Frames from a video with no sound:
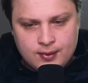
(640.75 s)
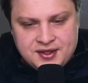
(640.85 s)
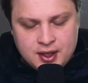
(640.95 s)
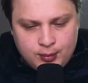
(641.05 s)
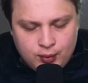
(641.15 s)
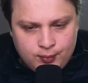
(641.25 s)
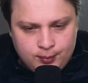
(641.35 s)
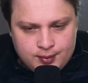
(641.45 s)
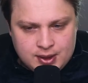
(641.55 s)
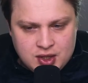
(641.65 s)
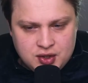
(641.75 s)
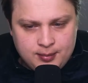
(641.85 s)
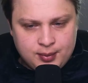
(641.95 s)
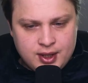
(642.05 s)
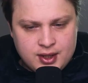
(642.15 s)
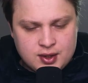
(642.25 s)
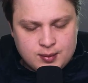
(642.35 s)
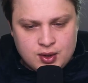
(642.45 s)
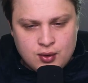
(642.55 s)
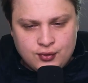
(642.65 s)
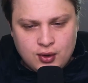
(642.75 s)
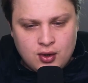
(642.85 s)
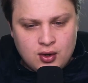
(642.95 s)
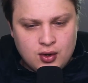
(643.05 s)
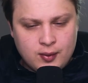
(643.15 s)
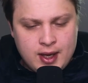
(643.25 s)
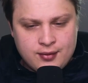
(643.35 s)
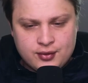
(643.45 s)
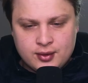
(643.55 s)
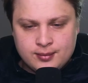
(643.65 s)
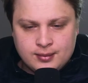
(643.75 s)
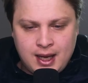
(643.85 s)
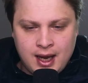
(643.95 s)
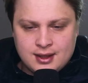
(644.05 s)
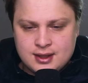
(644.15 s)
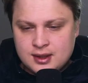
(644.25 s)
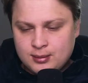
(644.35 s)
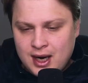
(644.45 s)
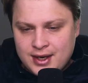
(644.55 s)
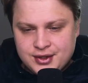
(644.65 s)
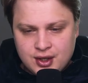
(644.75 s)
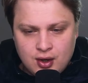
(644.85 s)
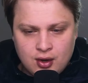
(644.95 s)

That's going to potentially bring some snowfall all the way from Kansas, Nebraska,